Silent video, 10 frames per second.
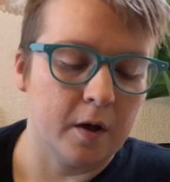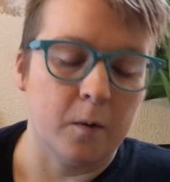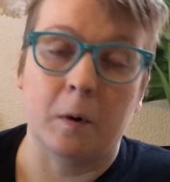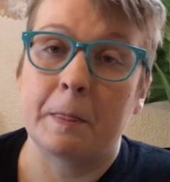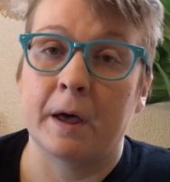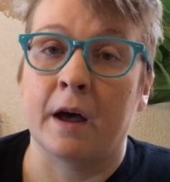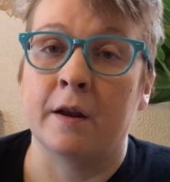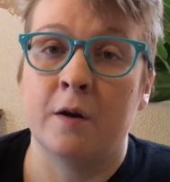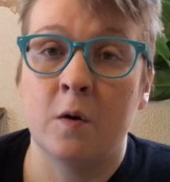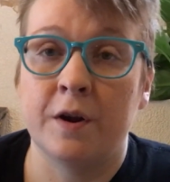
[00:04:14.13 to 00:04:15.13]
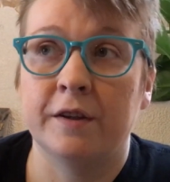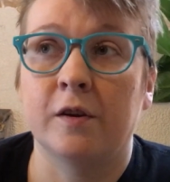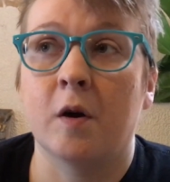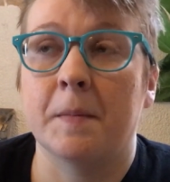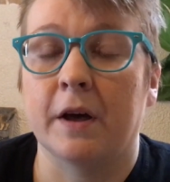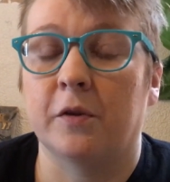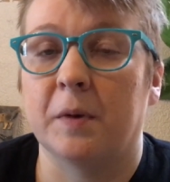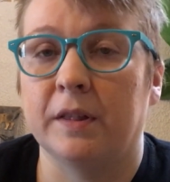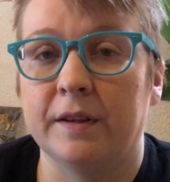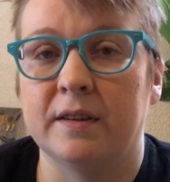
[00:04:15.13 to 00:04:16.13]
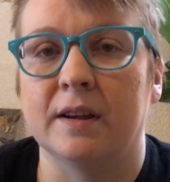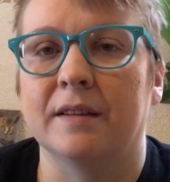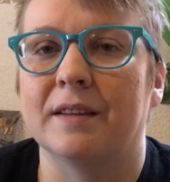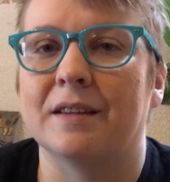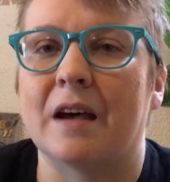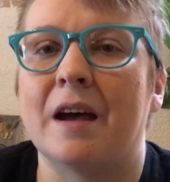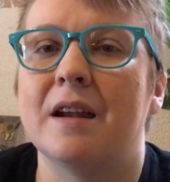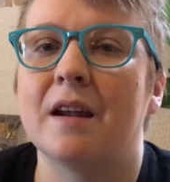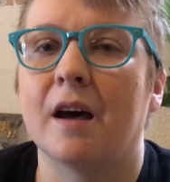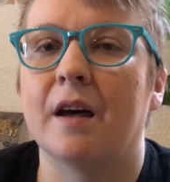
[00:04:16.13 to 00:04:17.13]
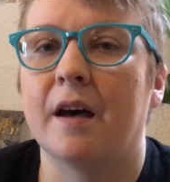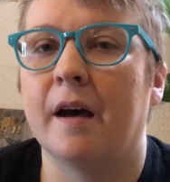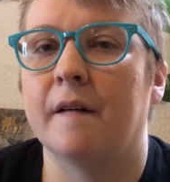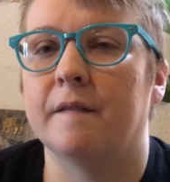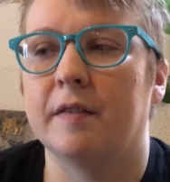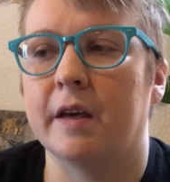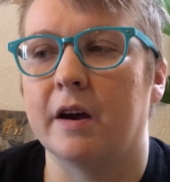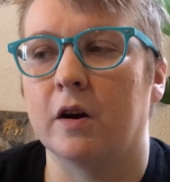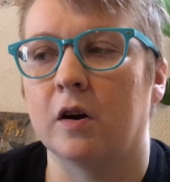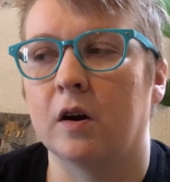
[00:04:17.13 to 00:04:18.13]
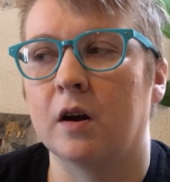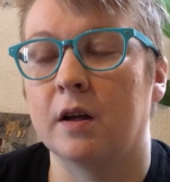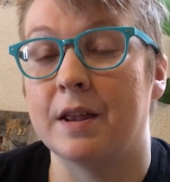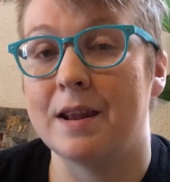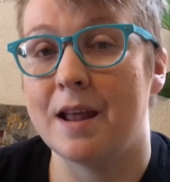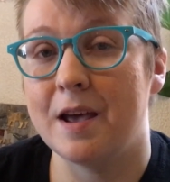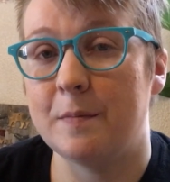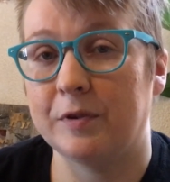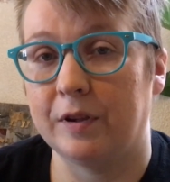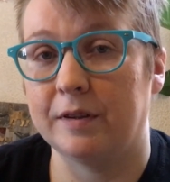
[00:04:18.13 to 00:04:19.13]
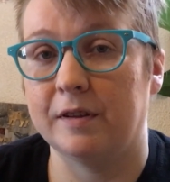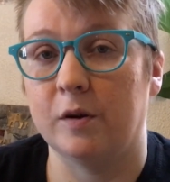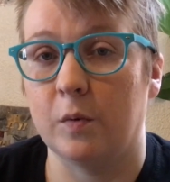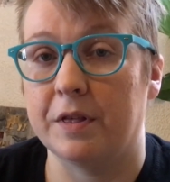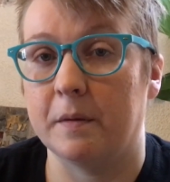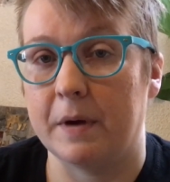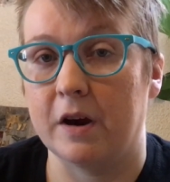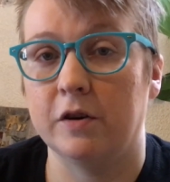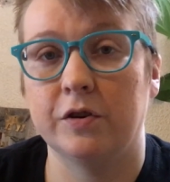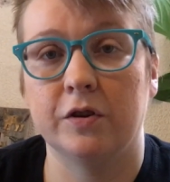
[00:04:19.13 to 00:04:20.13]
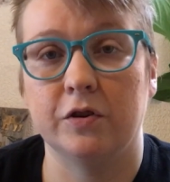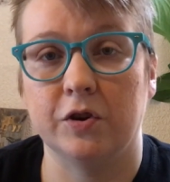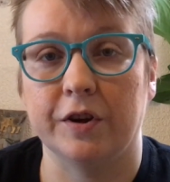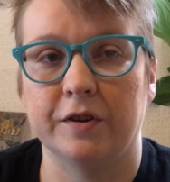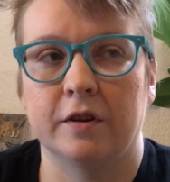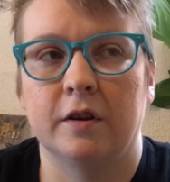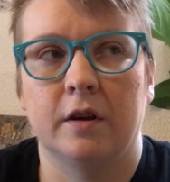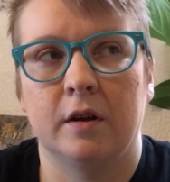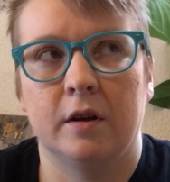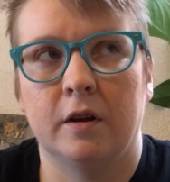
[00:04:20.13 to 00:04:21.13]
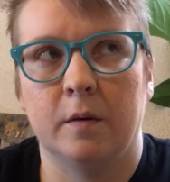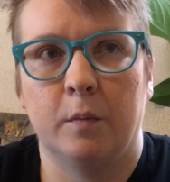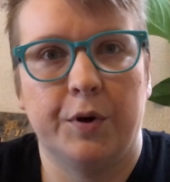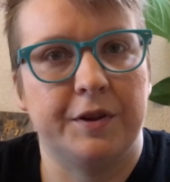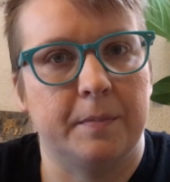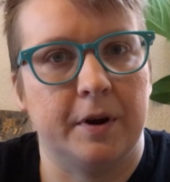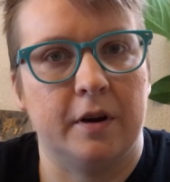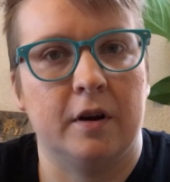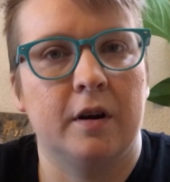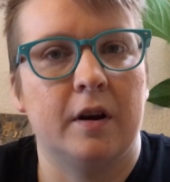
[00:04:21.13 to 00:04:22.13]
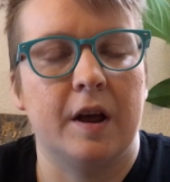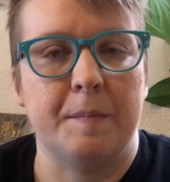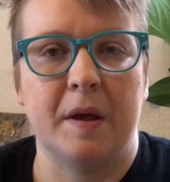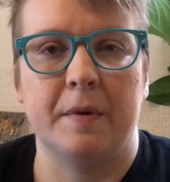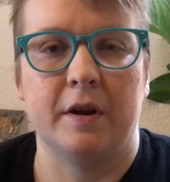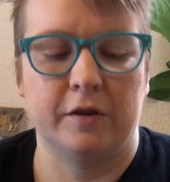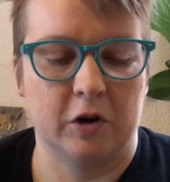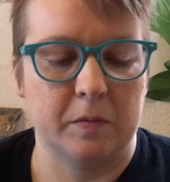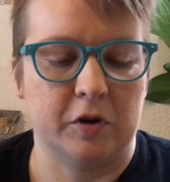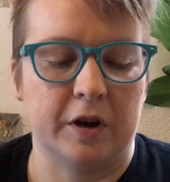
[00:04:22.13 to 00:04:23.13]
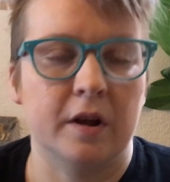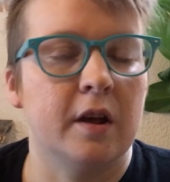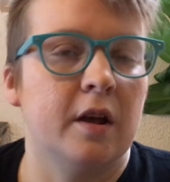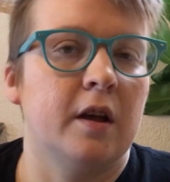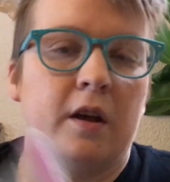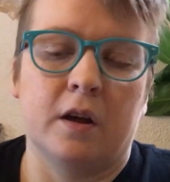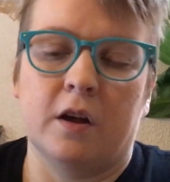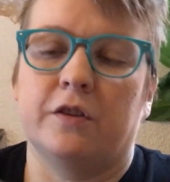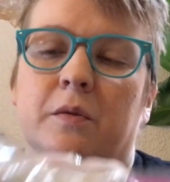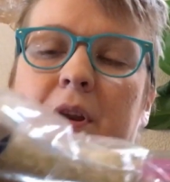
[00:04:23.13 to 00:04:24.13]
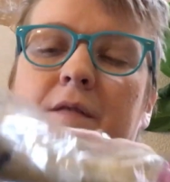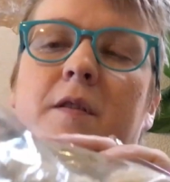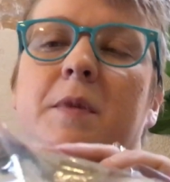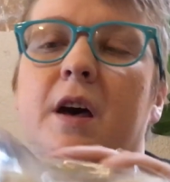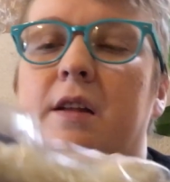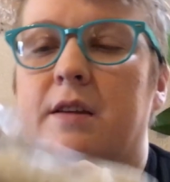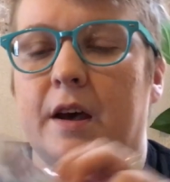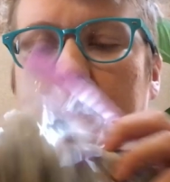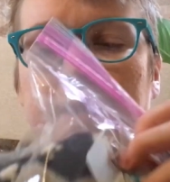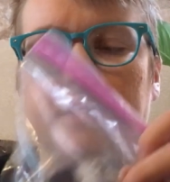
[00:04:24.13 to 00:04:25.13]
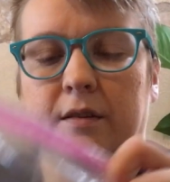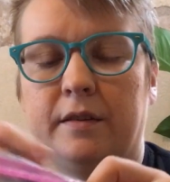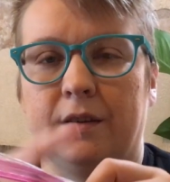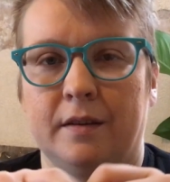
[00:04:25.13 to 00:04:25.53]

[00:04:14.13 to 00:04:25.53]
One thing I noticed going back through my listings is I did not have their names listed with the bears, just Boyd's Bear and maybe a description. So any of them that had tags,